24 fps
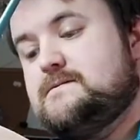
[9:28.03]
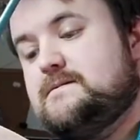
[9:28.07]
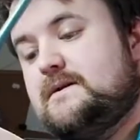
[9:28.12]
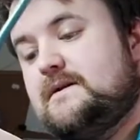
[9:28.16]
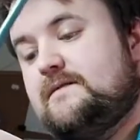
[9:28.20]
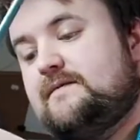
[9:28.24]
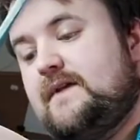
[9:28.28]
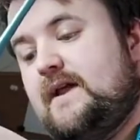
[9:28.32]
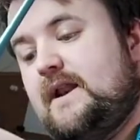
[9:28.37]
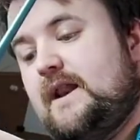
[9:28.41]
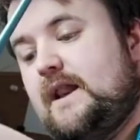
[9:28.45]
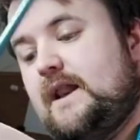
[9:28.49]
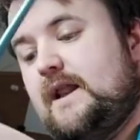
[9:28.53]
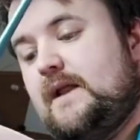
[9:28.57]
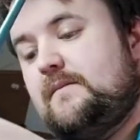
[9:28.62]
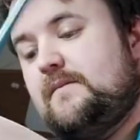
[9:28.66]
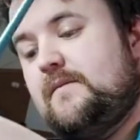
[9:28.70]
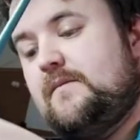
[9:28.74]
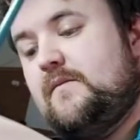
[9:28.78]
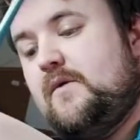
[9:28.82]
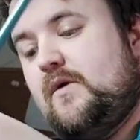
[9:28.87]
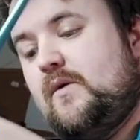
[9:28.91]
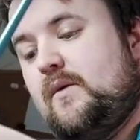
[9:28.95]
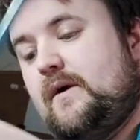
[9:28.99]
Give that a little
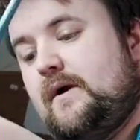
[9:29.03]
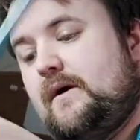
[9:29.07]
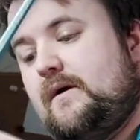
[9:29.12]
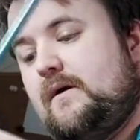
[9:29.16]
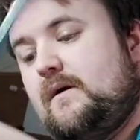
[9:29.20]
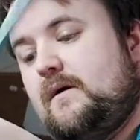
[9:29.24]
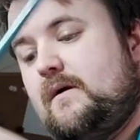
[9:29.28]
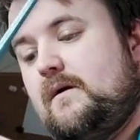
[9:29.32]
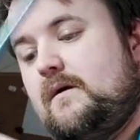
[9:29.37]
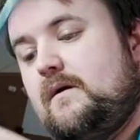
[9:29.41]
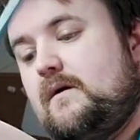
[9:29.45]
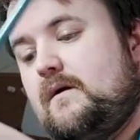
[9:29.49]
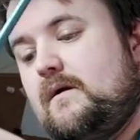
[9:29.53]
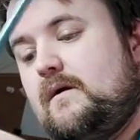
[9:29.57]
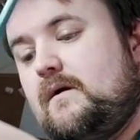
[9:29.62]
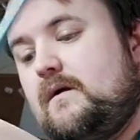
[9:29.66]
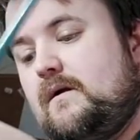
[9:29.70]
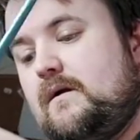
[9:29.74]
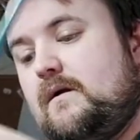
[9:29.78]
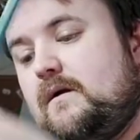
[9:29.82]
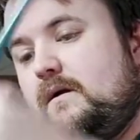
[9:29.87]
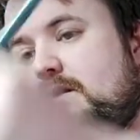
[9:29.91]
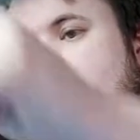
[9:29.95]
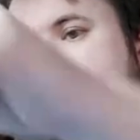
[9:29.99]
bit more water.
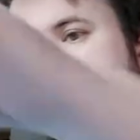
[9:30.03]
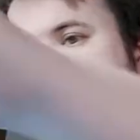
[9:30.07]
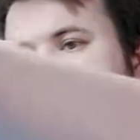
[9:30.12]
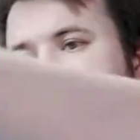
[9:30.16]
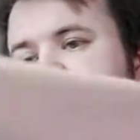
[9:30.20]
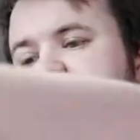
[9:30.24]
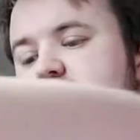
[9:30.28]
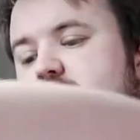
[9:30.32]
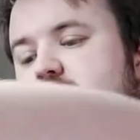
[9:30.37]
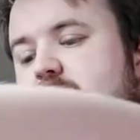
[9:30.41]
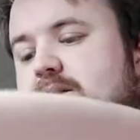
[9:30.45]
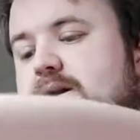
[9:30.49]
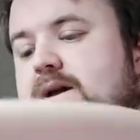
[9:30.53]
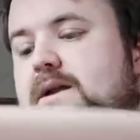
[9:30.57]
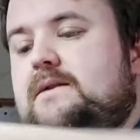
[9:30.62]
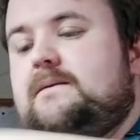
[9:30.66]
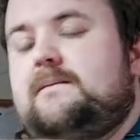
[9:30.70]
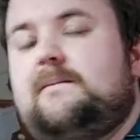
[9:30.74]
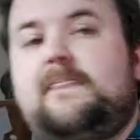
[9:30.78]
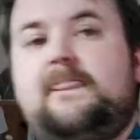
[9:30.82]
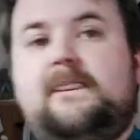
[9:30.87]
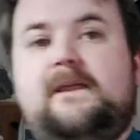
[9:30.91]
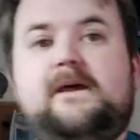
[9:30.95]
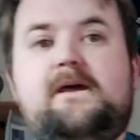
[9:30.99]
Let it soak in.
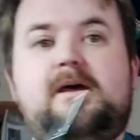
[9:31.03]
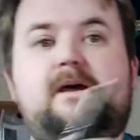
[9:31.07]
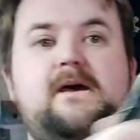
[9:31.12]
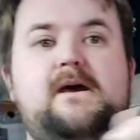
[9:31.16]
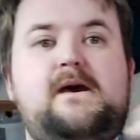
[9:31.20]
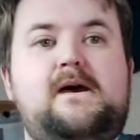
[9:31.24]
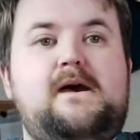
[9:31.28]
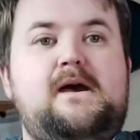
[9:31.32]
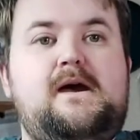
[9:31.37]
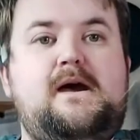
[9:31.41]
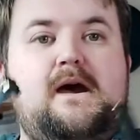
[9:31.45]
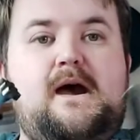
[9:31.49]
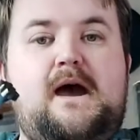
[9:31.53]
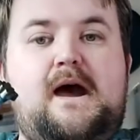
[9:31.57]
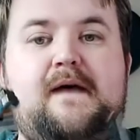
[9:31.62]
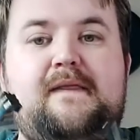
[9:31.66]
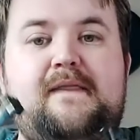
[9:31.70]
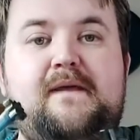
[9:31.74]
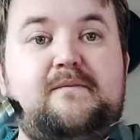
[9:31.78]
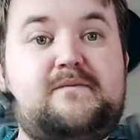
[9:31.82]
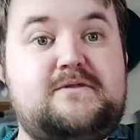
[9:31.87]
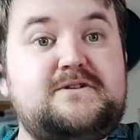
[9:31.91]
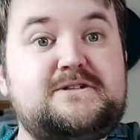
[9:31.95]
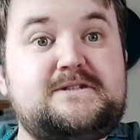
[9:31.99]
And
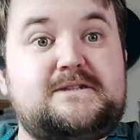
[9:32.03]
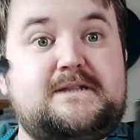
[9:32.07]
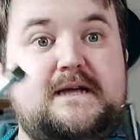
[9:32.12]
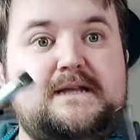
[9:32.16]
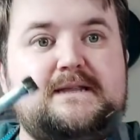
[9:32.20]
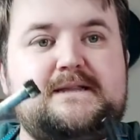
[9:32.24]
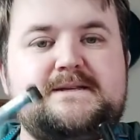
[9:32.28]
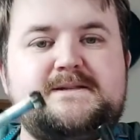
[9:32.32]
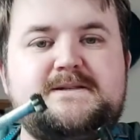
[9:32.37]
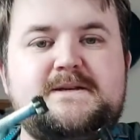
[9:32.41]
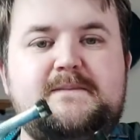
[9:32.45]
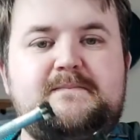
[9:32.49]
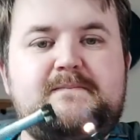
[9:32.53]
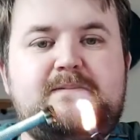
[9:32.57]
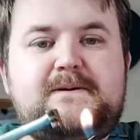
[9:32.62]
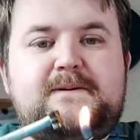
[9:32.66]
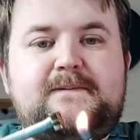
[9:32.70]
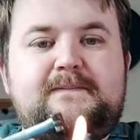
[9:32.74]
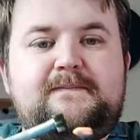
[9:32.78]
then we'll just light this up.